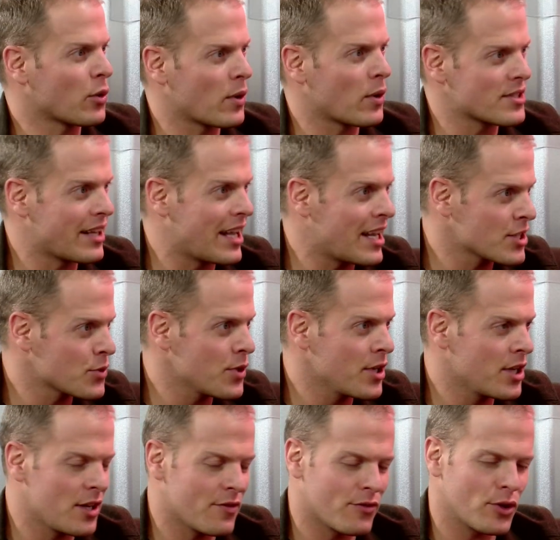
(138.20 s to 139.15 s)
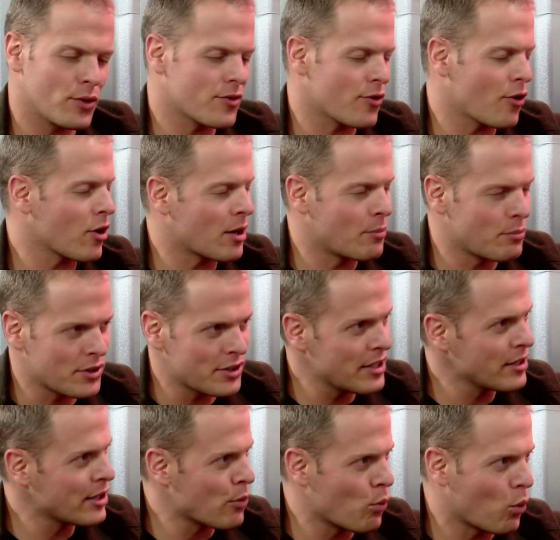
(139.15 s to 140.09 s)
I was last week, even though it's
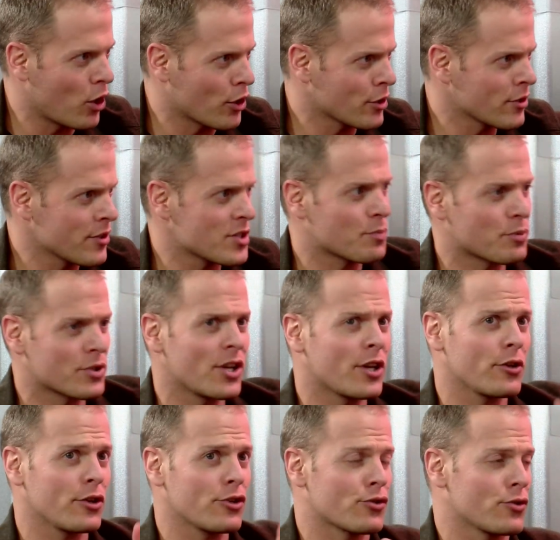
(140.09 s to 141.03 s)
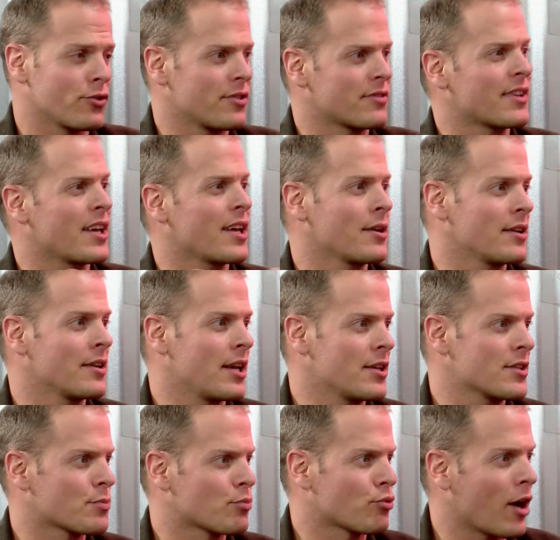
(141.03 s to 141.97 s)
completely water. This is particularly true in the ten
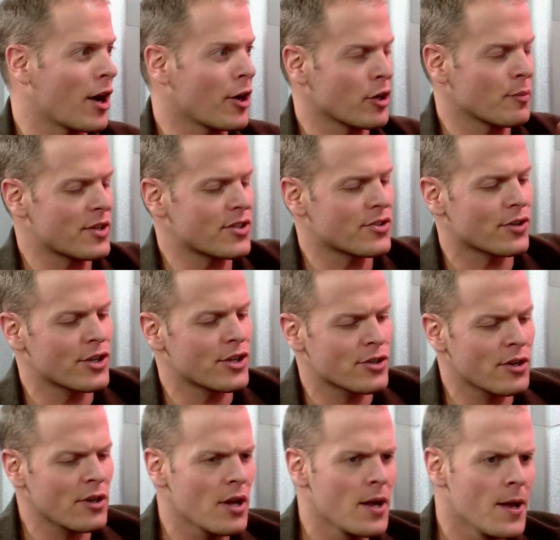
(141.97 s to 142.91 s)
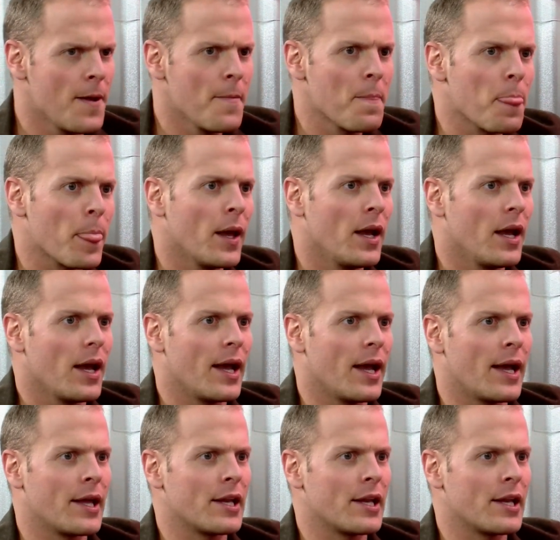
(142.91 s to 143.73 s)
days prior to menstruation. And